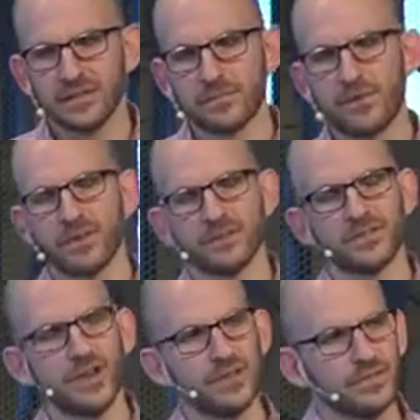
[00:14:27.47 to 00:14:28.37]
the product
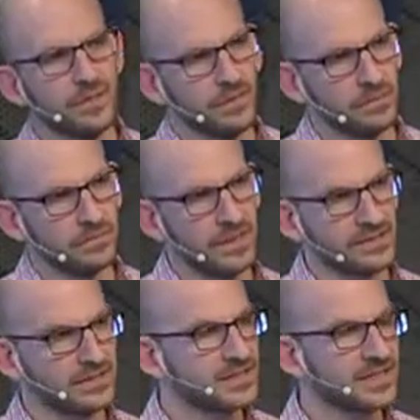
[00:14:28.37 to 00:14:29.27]
design and development
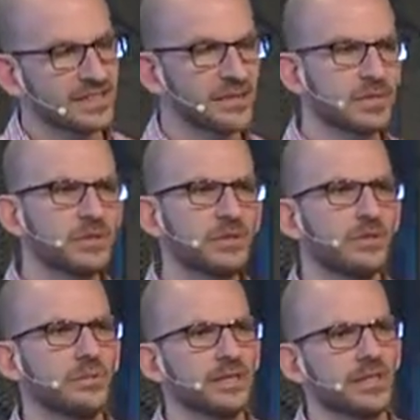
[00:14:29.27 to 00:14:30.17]
process. It's not something we do at
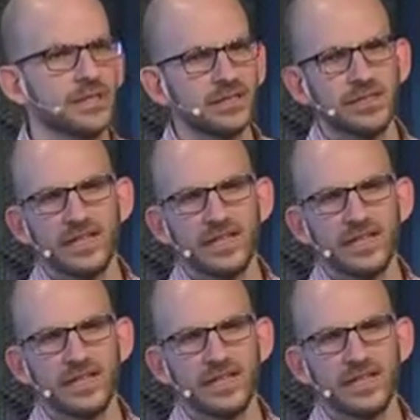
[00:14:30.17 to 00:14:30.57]
the beginning.